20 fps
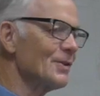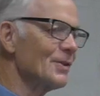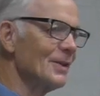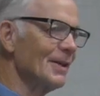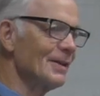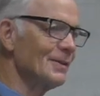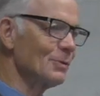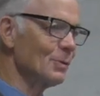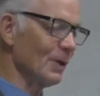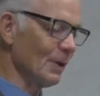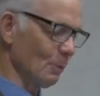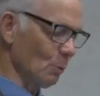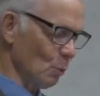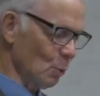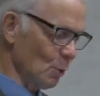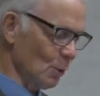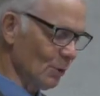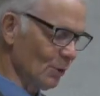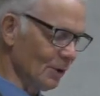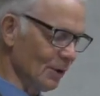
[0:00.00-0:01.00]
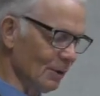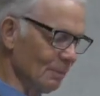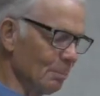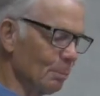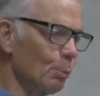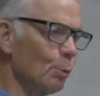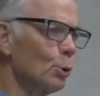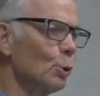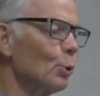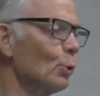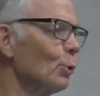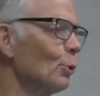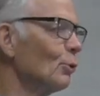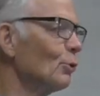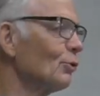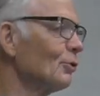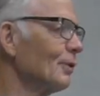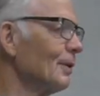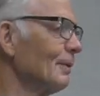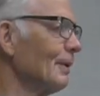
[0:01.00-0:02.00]
sins, that wounded,
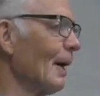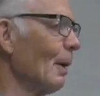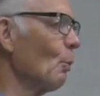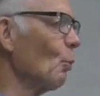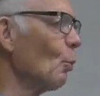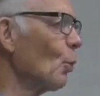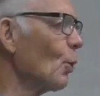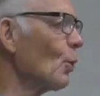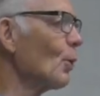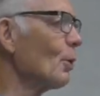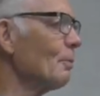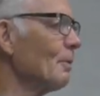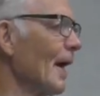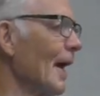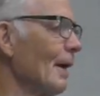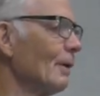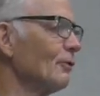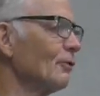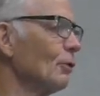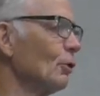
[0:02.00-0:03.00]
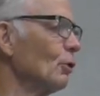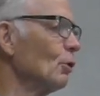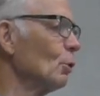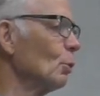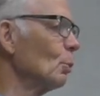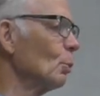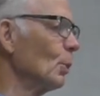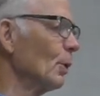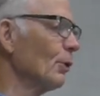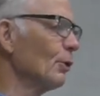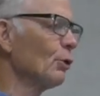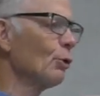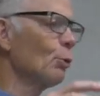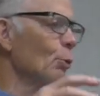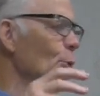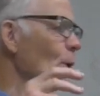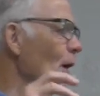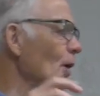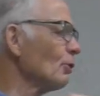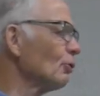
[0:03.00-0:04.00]
bruised, that word has to do with
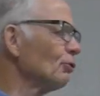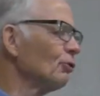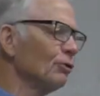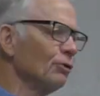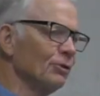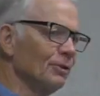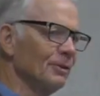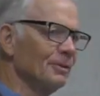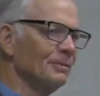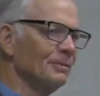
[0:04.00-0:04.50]
crush.